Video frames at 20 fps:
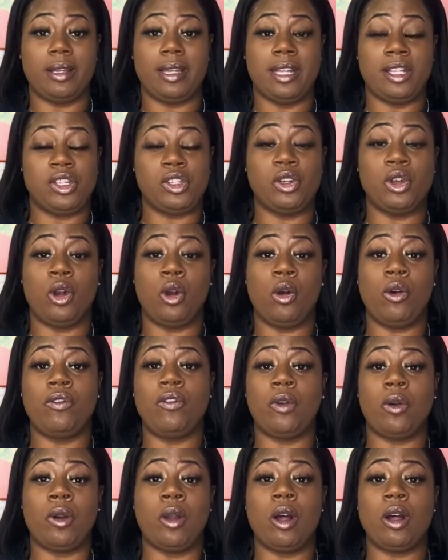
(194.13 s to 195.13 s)
It's your
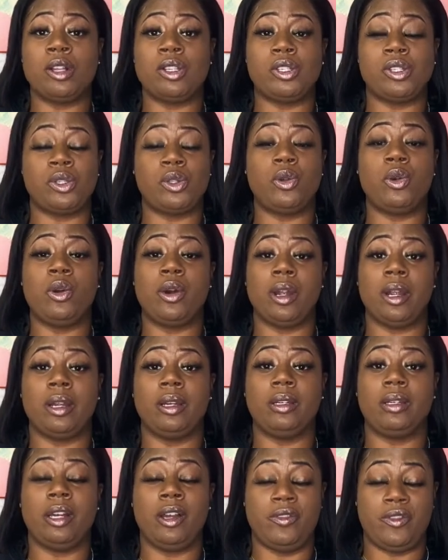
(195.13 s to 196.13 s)
overall score
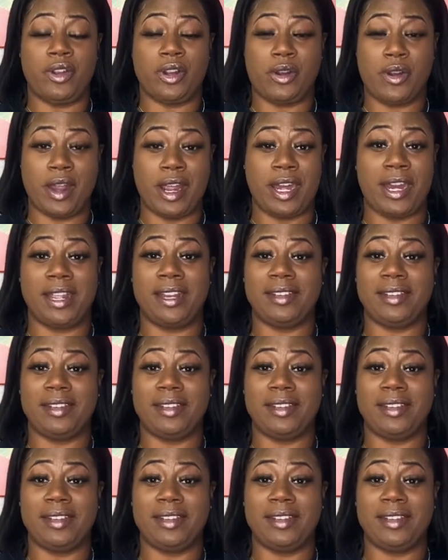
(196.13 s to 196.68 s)
of your credit.